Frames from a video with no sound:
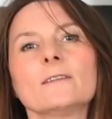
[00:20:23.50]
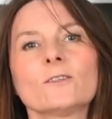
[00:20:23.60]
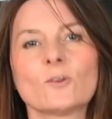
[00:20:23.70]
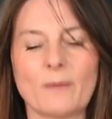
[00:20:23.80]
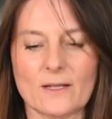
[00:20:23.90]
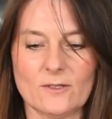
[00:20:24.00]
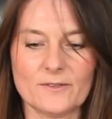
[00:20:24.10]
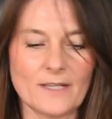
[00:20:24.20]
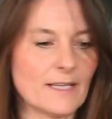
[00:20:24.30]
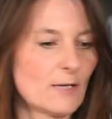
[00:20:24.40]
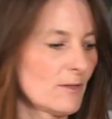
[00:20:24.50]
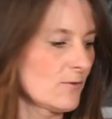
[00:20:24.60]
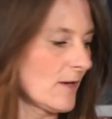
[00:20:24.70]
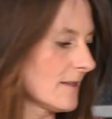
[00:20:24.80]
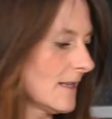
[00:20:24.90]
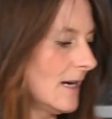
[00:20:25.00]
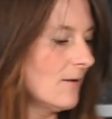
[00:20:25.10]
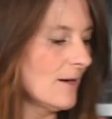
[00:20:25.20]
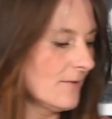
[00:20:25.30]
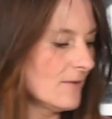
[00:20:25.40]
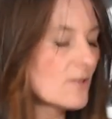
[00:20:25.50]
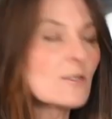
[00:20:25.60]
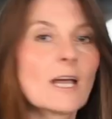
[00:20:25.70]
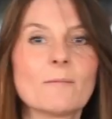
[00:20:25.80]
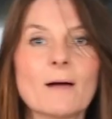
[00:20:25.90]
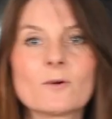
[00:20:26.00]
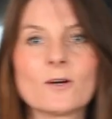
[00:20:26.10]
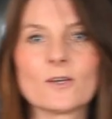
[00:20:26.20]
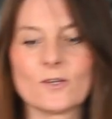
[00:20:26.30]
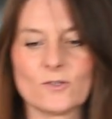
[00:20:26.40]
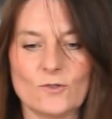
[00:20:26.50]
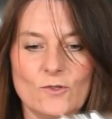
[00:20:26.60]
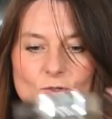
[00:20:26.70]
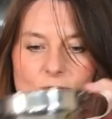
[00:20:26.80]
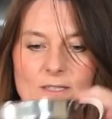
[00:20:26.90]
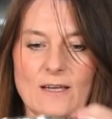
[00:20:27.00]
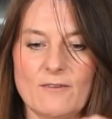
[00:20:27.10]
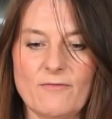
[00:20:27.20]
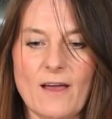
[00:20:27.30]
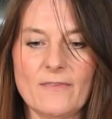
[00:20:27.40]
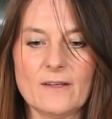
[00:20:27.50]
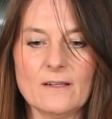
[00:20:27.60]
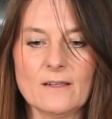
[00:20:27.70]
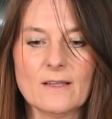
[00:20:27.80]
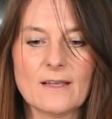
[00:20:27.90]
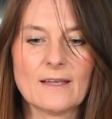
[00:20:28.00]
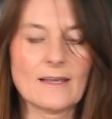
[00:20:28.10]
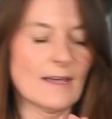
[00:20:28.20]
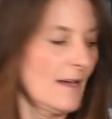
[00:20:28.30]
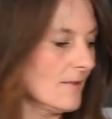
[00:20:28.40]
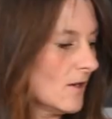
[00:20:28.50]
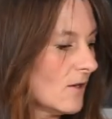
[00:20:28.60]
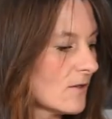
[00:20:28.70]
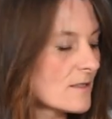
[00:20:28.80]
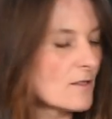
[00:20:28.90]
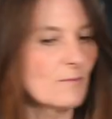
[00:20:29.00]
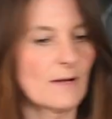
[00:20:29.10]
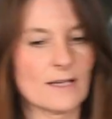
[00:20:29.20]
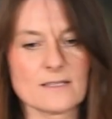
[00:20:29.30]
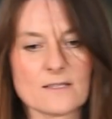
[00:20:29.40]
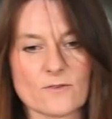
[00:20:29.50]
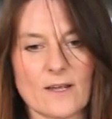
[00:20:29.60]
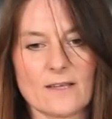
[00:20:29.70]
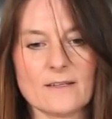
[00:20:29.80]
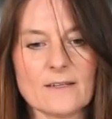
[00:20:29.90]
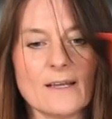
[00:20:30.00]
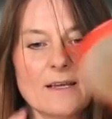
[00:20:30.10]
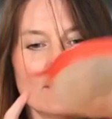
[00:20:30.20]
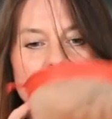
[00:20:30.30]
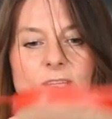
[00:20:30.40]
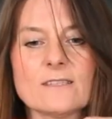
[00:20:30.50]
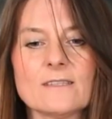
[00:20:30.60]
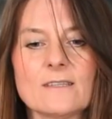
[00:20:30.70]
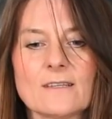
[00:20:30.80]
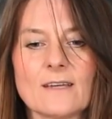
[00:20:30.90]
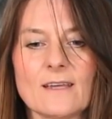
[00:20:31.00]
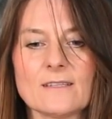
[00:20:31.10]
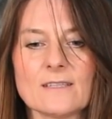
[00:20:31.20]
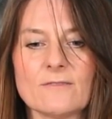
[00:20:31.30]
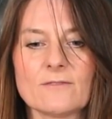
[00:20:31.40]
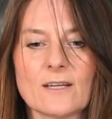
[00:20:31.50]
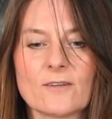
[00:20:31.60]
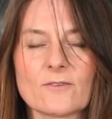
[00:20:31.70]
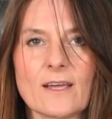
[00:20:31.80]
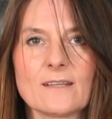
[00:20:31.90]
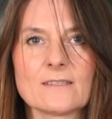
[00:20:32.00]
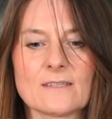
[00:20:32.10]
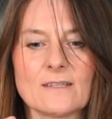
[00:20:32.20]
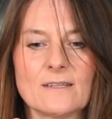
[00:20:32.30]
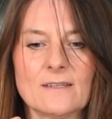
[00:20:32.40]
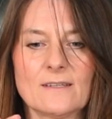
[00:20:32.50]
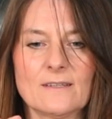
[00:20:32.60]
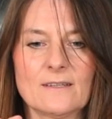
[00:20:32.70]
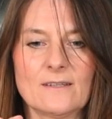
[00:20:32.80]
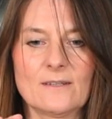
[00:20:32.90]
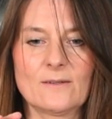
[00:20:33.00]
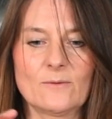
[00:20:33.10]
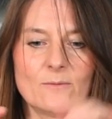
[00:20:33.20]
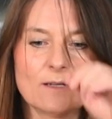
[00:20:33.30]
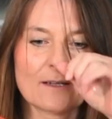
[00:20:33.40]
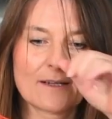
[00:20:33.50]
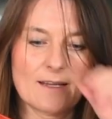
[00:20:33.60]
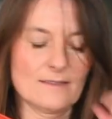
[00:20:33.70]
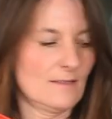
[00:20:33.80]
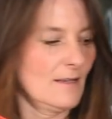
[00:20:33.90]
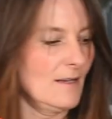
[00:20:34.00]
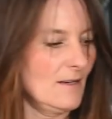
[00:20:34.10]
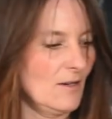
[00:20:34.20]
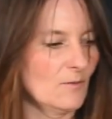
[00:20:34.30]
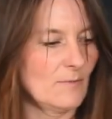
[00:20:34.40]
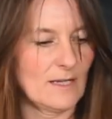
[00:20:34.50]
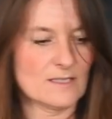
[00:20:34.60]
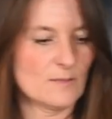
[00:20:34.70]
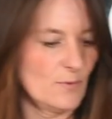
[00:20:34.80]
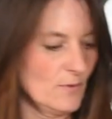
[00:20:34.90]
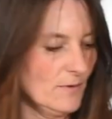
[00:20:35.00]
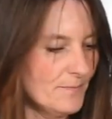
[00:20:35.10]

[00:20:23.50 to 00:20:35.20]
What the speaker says: to bottle the liquid right now, and this time I'm going to use a funnel and also my strainer, just in case if the grains will get on my spoon.